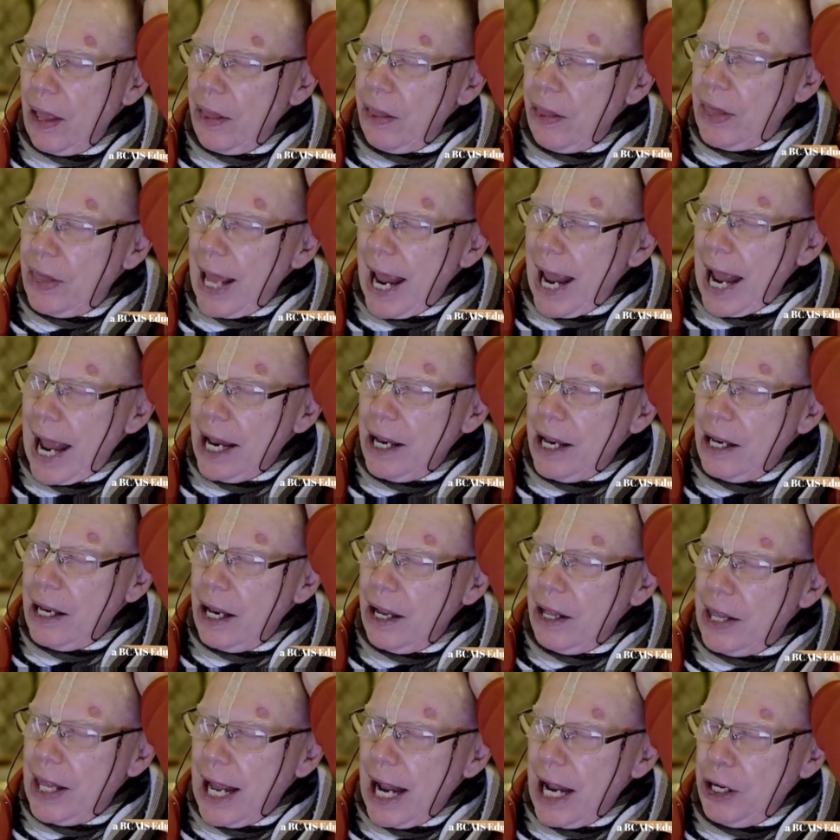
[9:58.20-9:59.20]

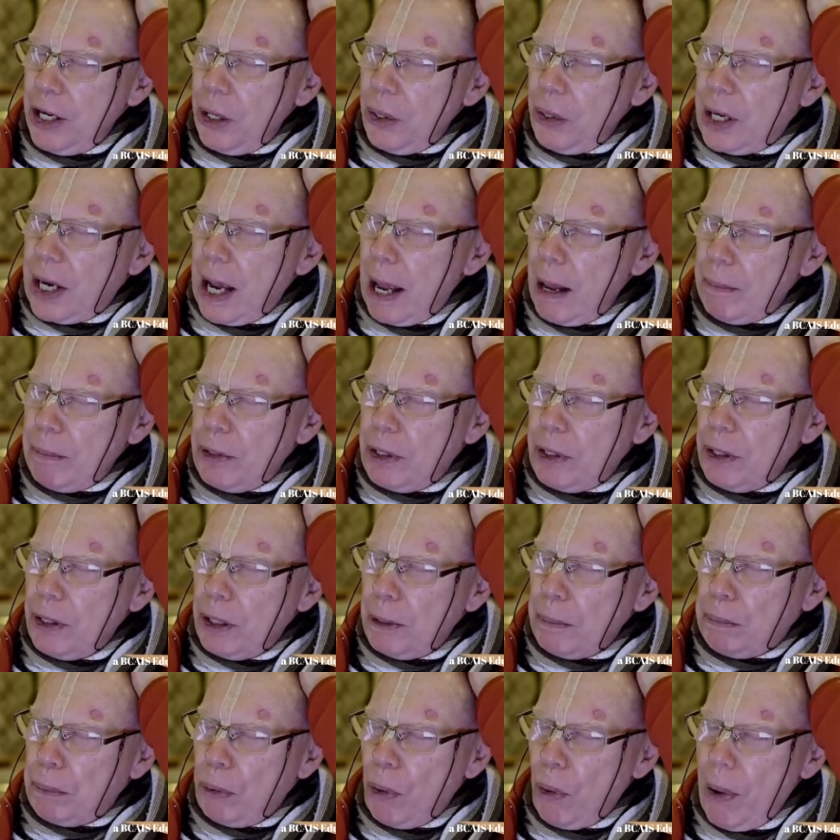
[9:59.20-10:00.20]
then you come to
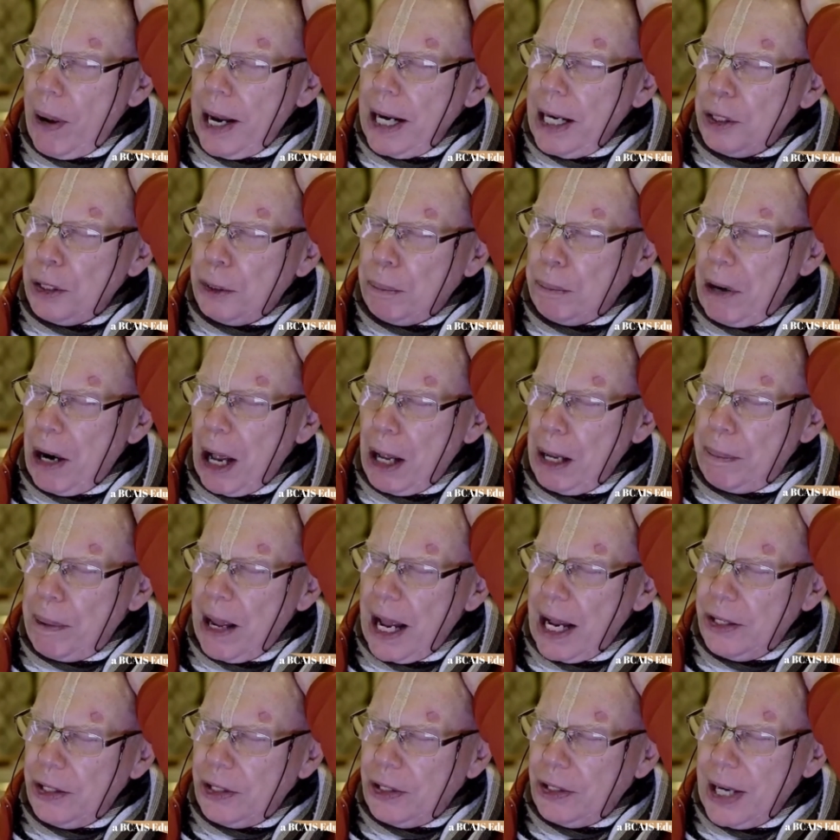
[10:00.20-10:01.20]
the point,
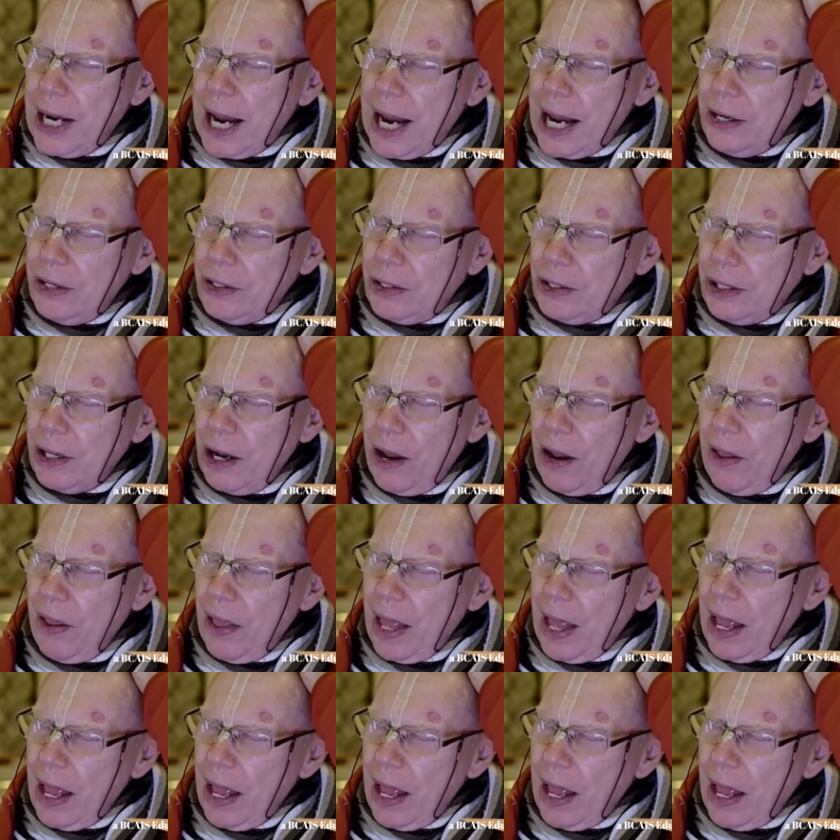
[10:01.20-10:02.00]
Prabhupada says,